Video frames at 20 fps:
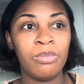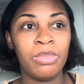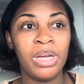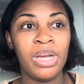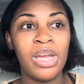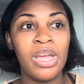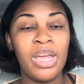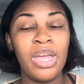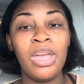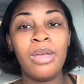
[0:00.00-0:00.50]

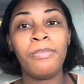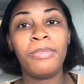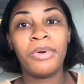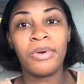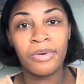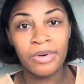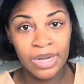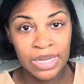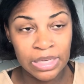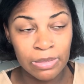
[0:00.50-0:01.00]
it
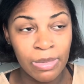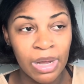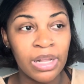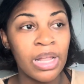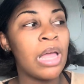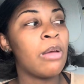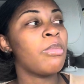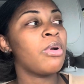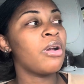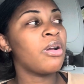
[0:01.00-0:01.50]
progressed my
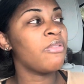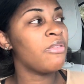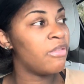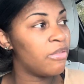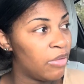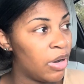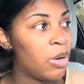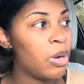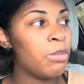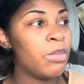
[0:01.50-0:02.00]
labor
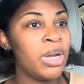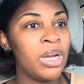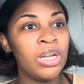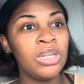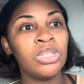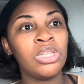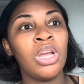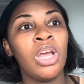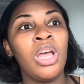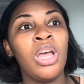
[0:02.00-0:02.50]
very
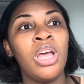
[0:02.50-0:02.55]
much.